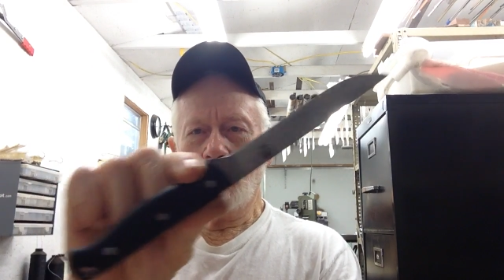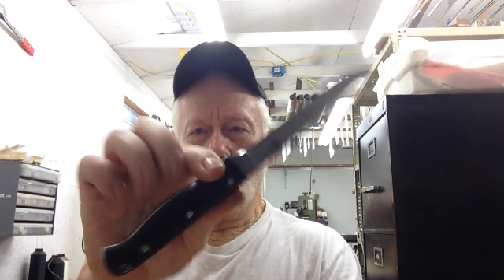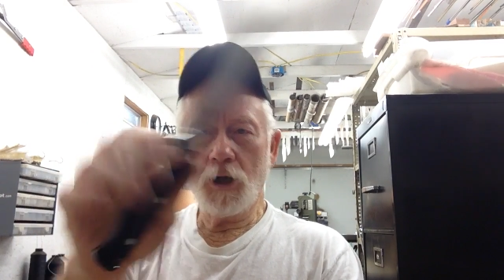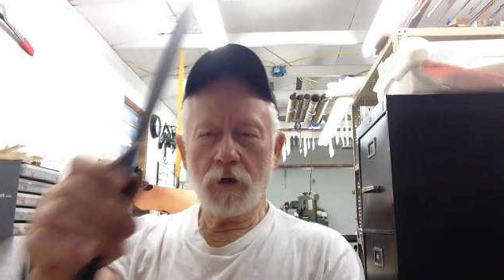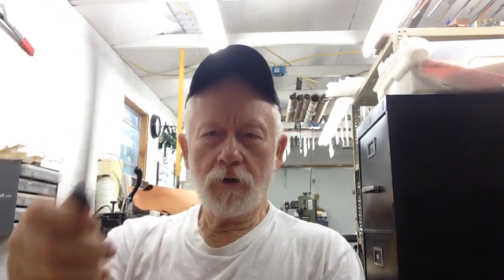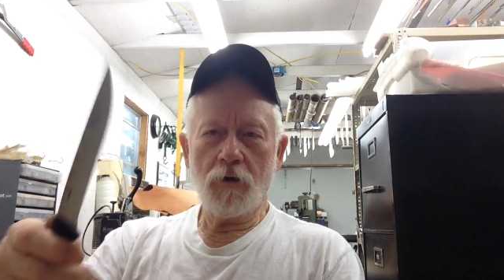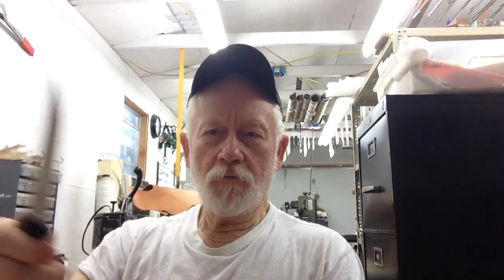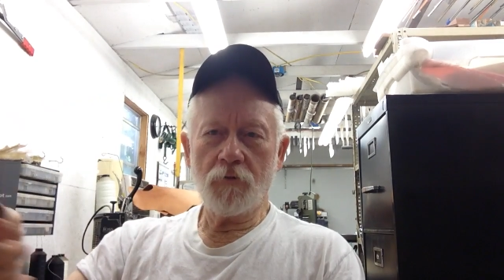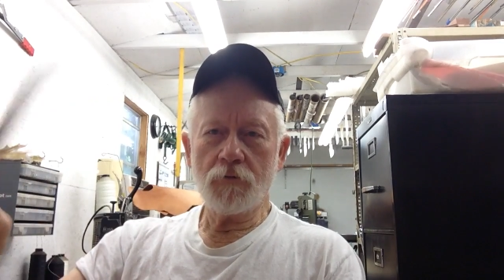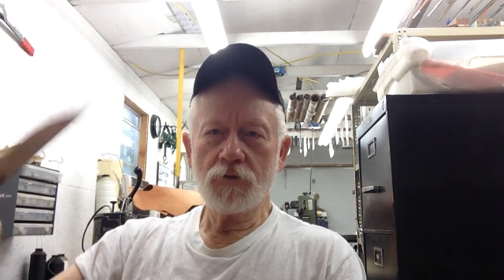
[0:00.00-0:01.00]
mull it
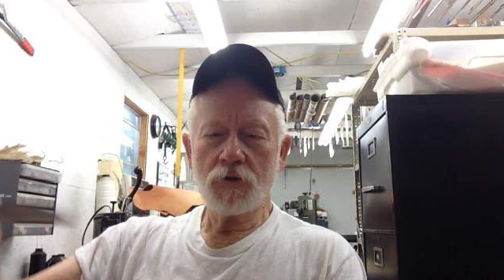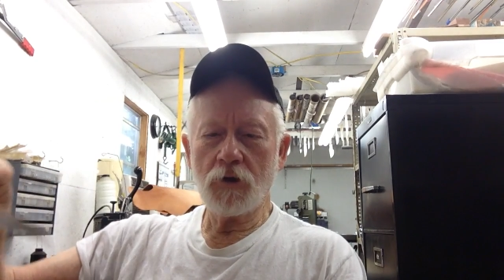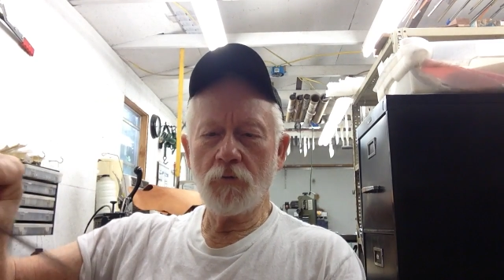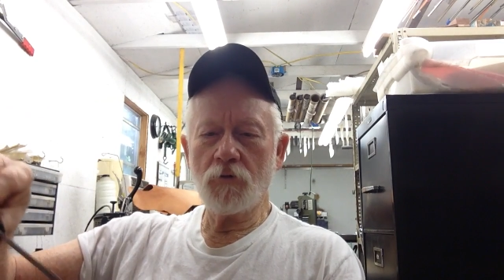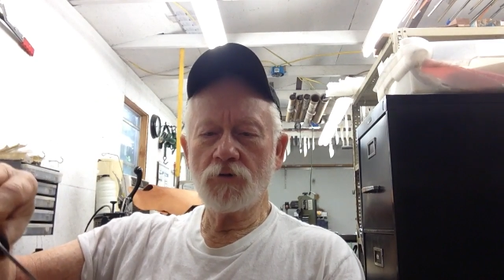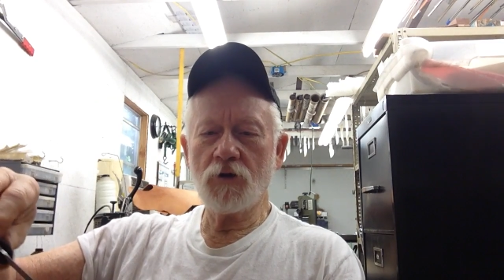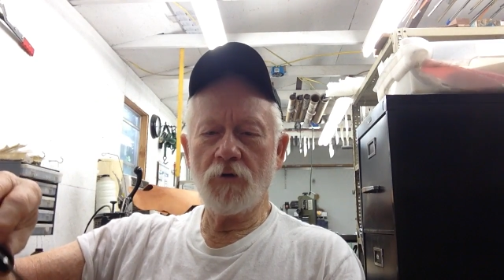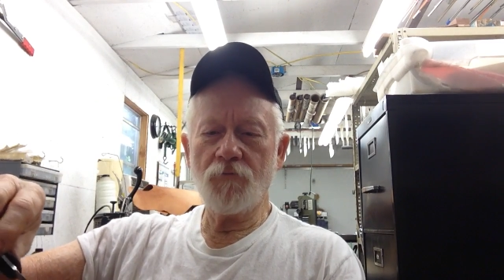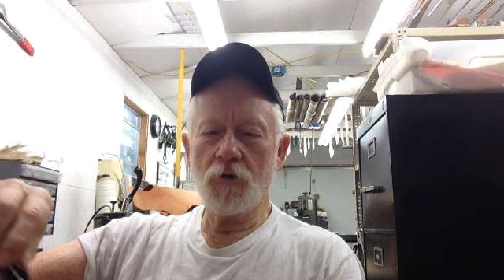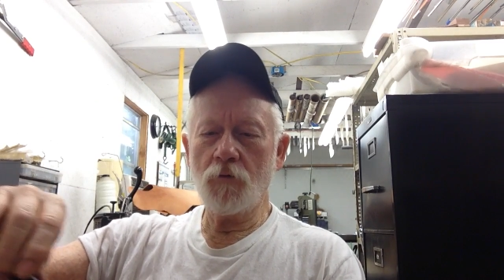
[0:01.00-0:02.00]
over, see
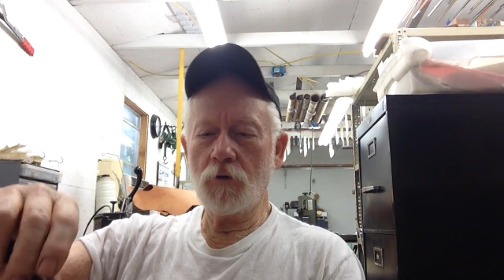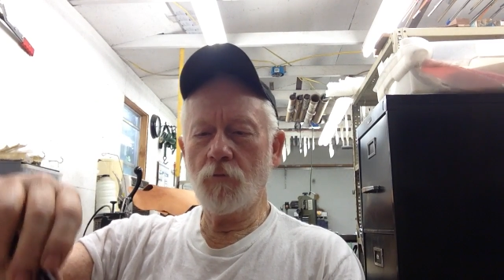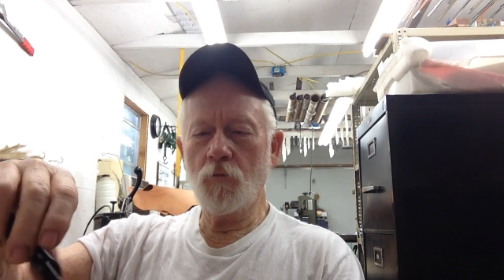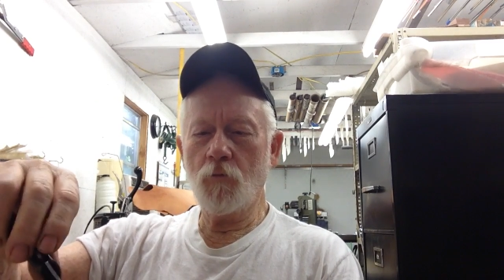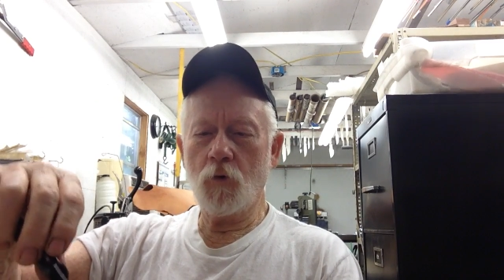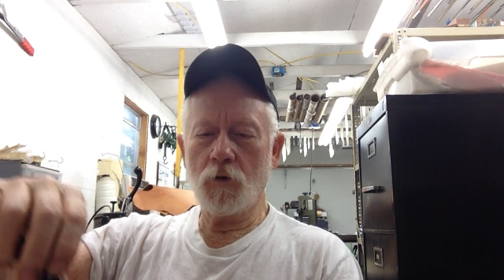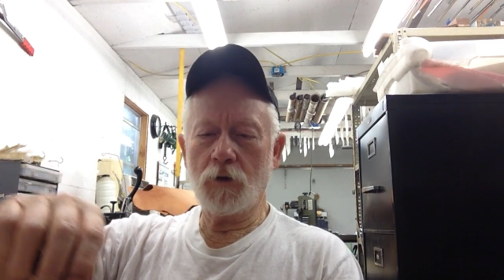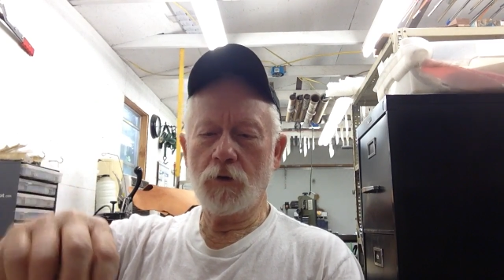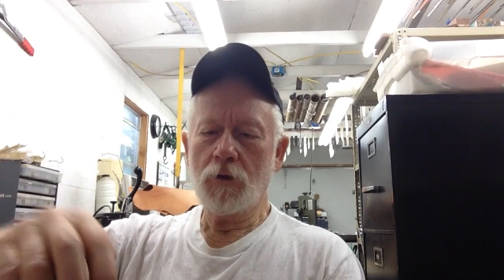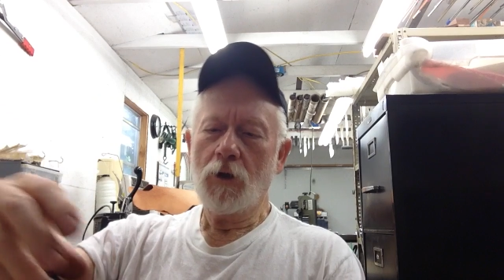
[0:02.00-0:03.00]
if you would
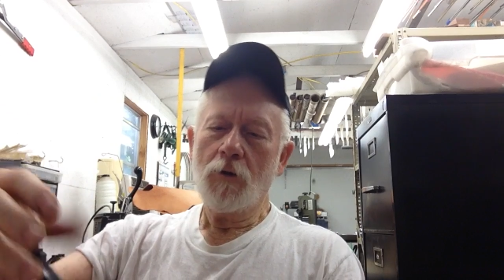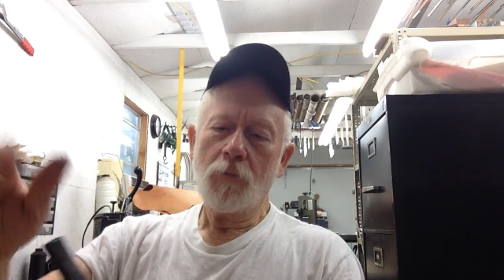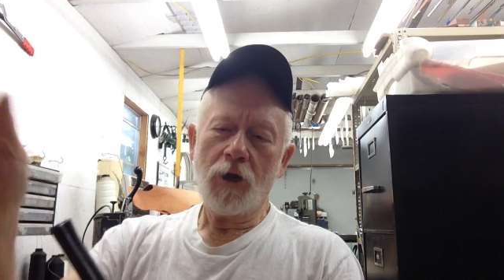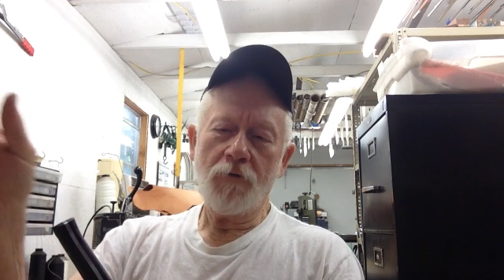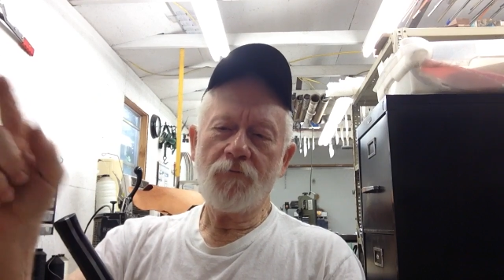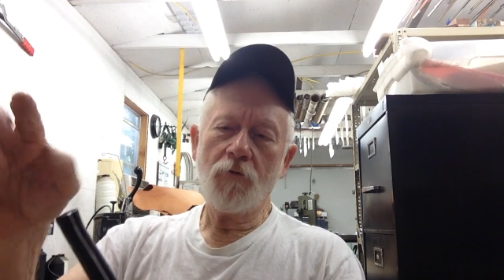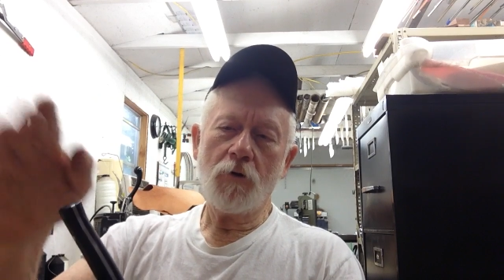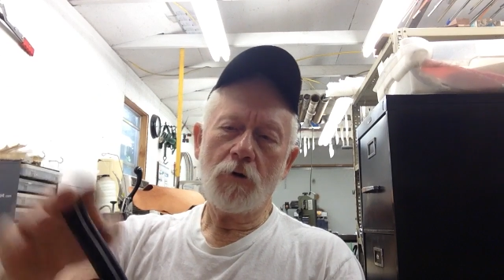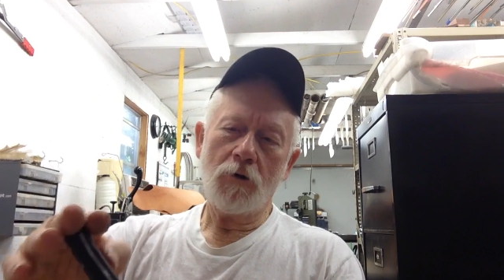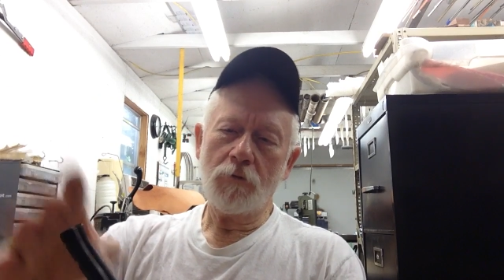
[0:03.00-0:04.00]
want to pay
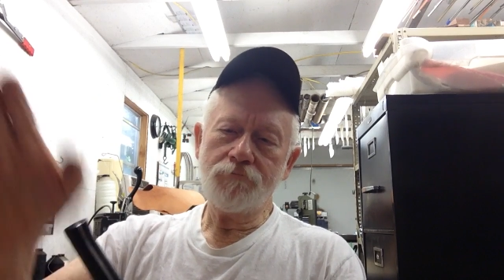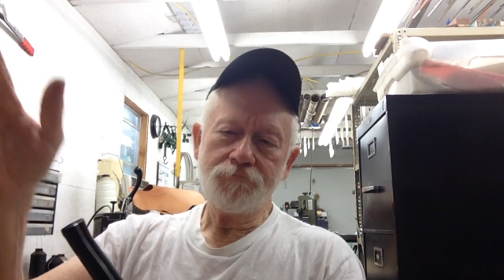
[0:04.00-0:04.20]
for